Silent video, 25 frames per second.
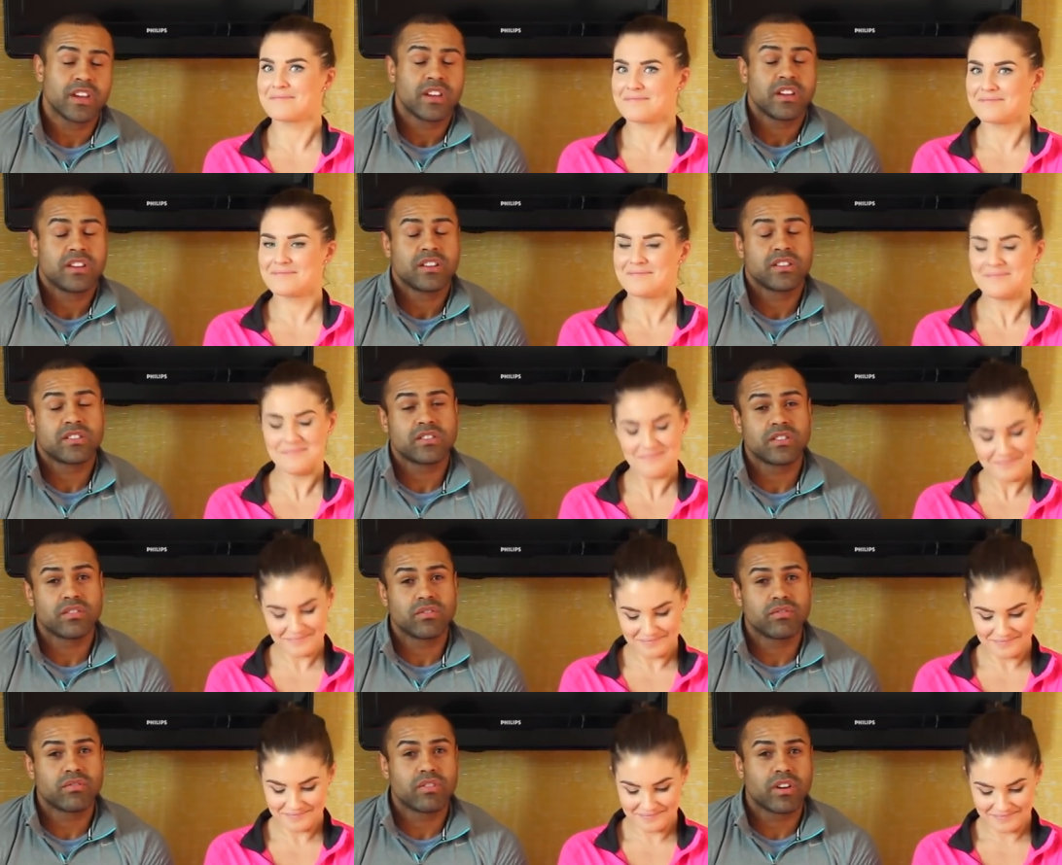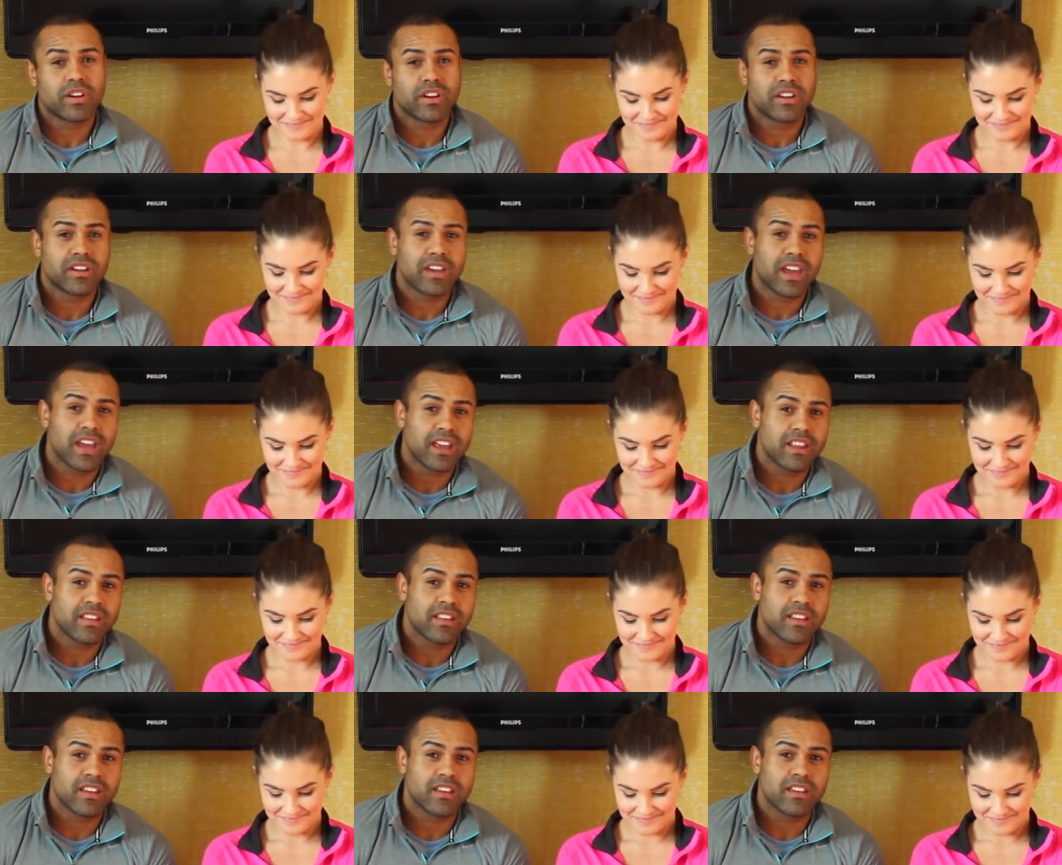Speaker 1: So kind of
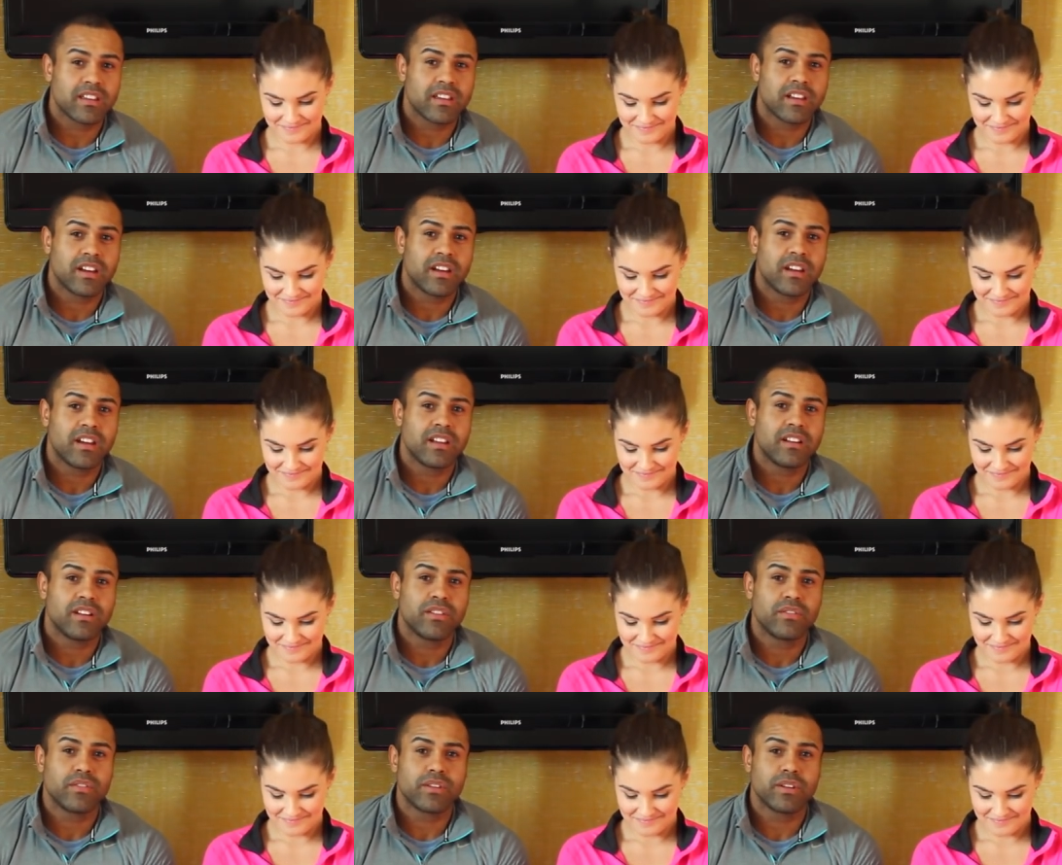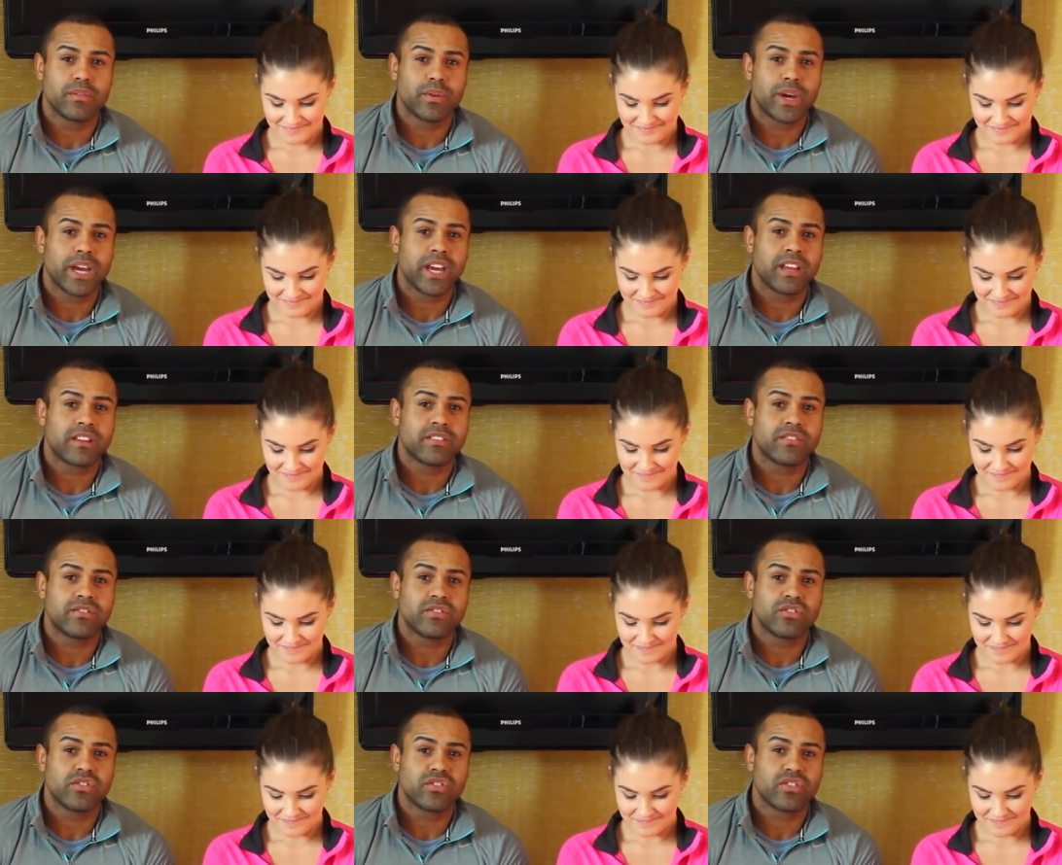gained a load of
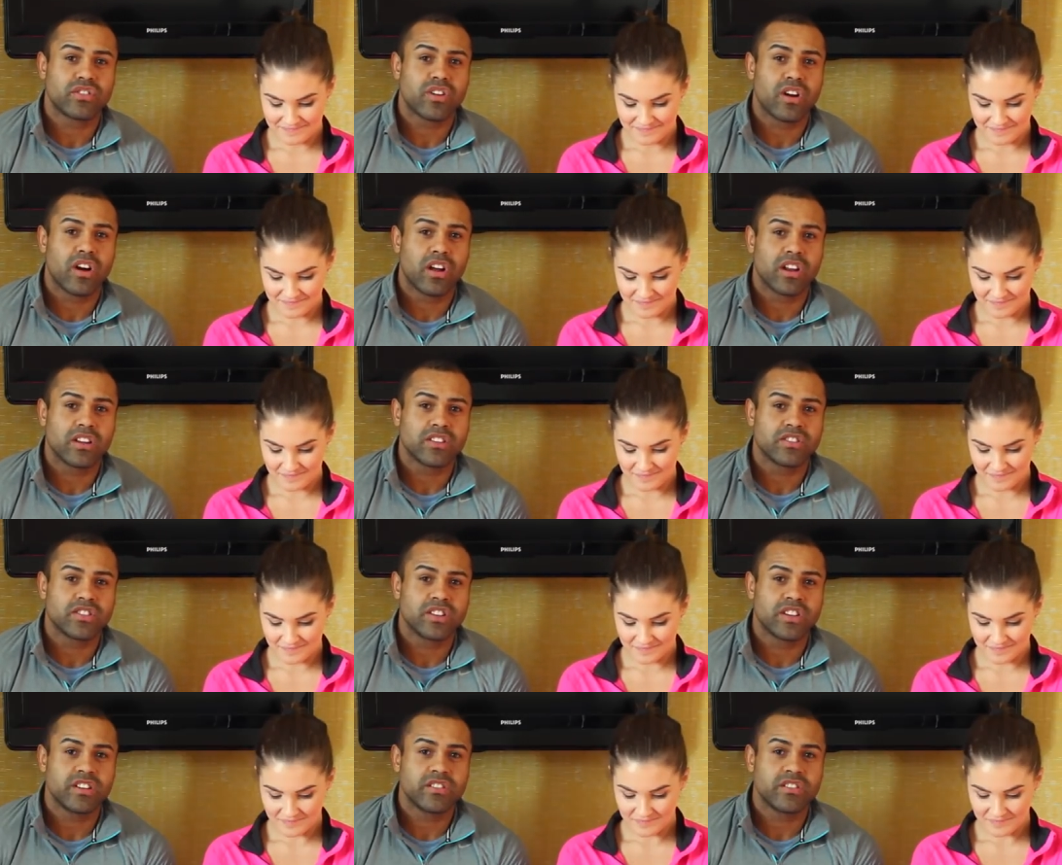weight during college